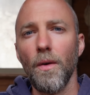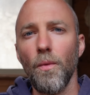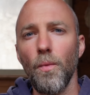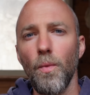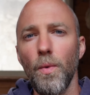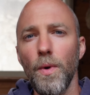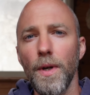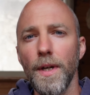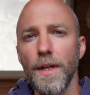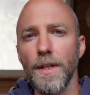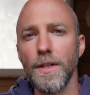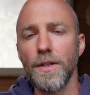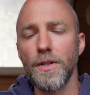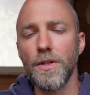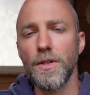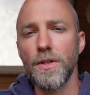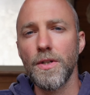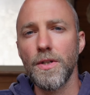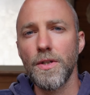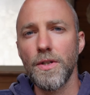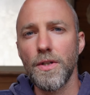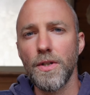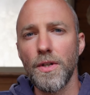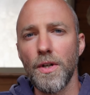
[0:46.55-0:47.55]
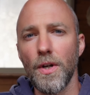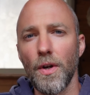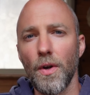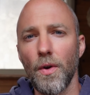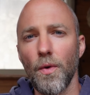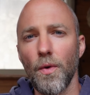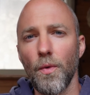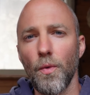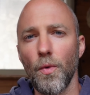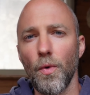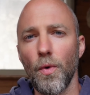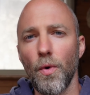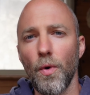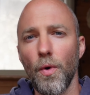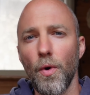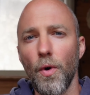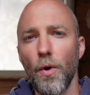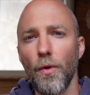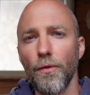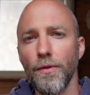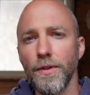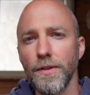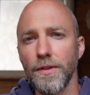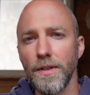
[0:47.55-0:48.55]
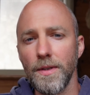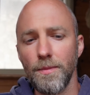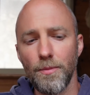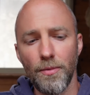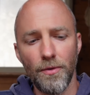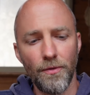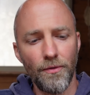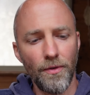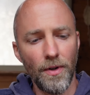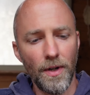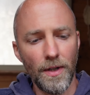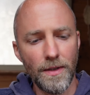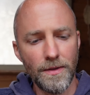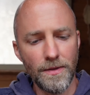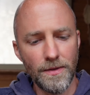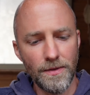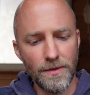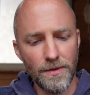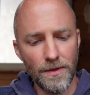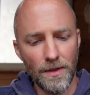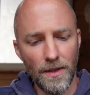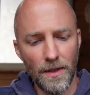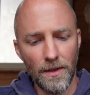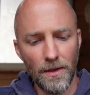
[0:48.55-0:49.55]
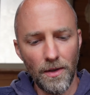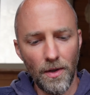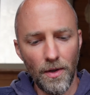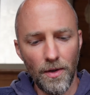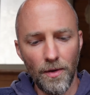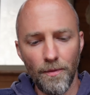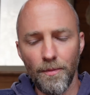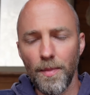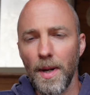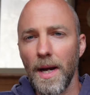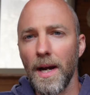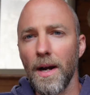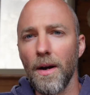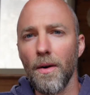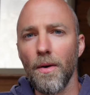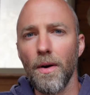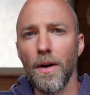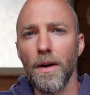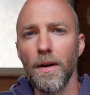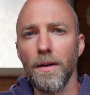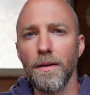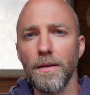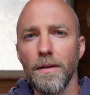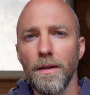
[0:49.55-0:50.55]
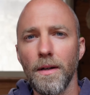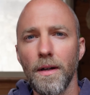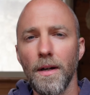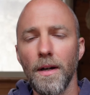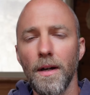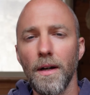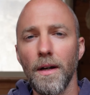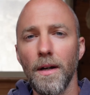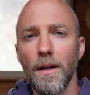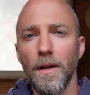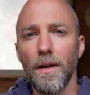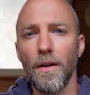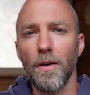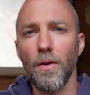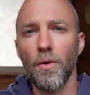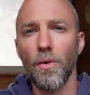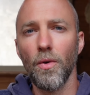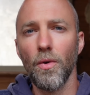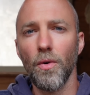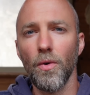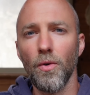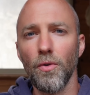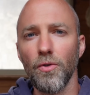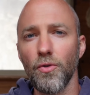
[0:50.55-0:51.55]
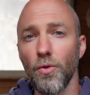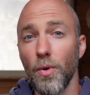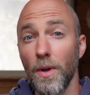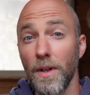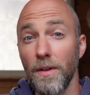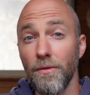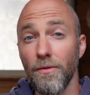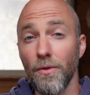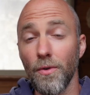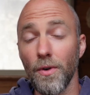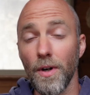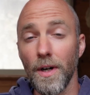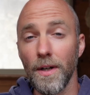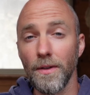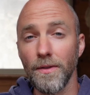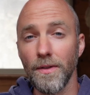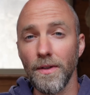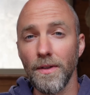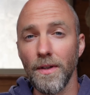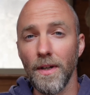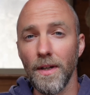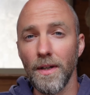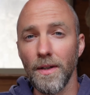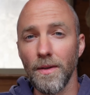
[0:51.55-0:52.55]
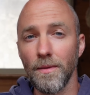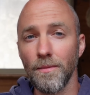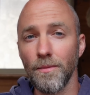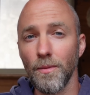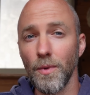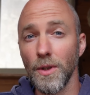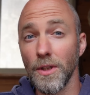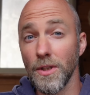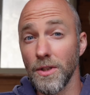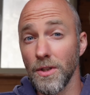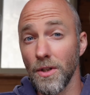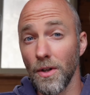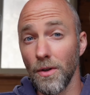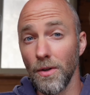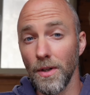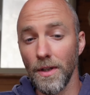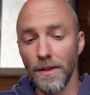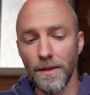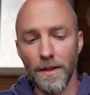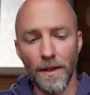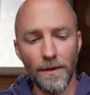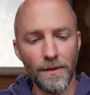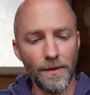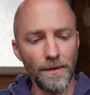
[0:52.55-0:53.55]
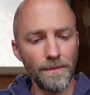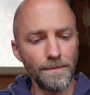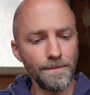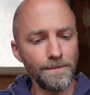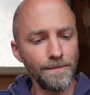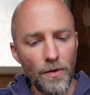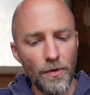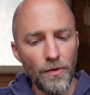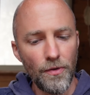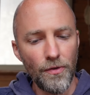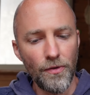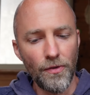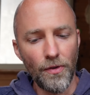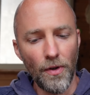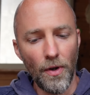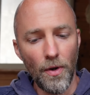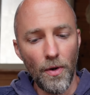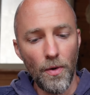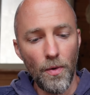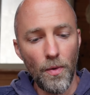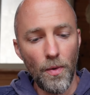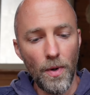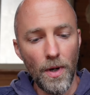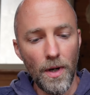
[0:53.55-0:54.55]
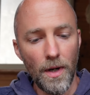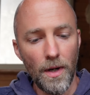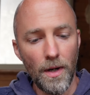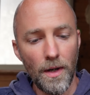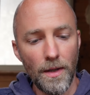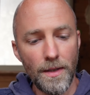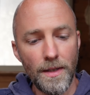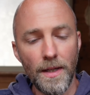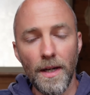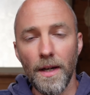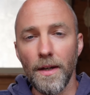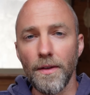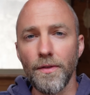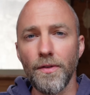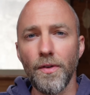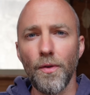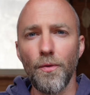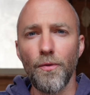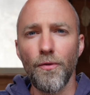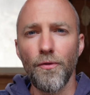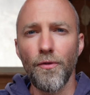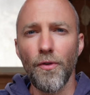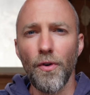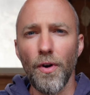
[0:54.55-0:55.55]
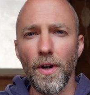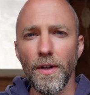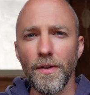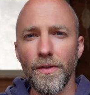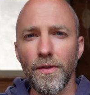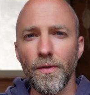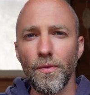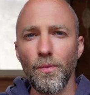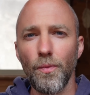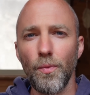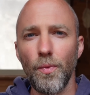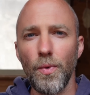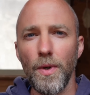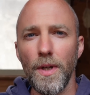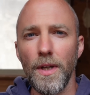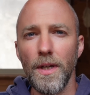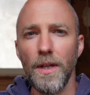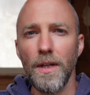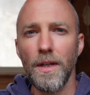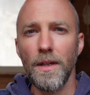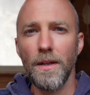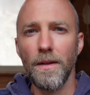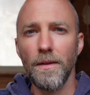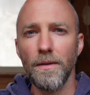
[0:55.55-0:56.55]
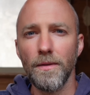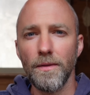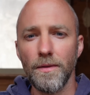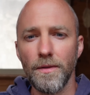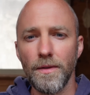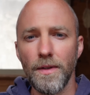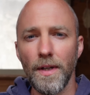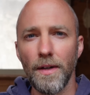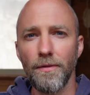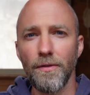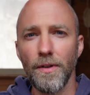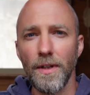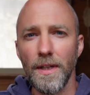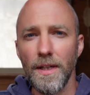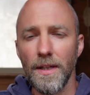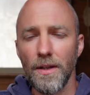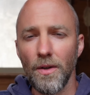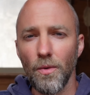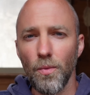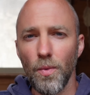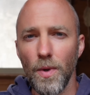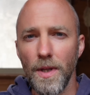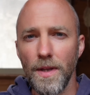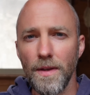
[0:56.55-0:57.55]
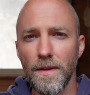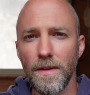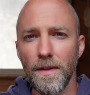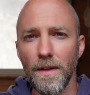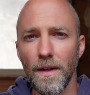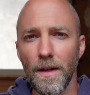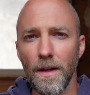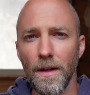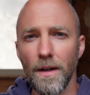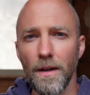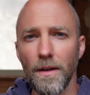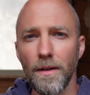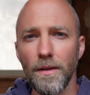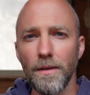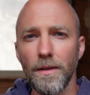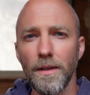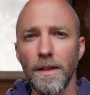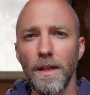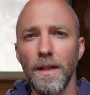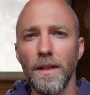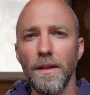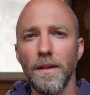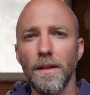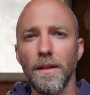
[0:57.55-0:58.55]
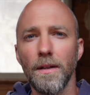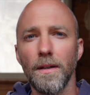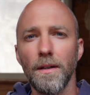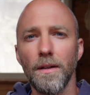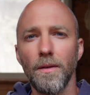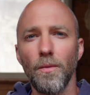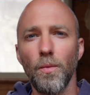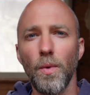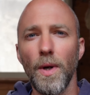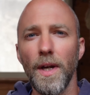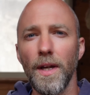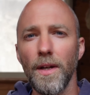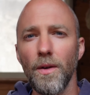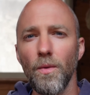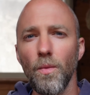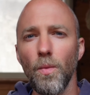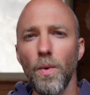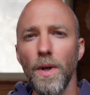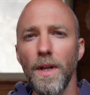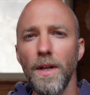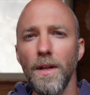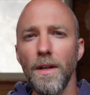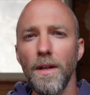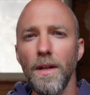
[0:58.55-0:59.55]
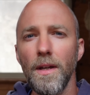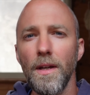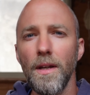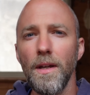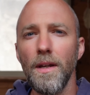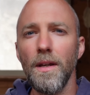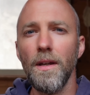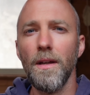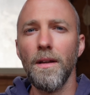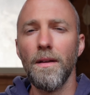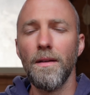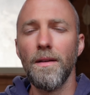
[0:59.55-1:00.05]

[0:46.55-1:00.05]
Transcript: which obviously provides a lot of power 24 hours a day, which solar doesn't. So so for us, we definitely in the winter, in the wet and windy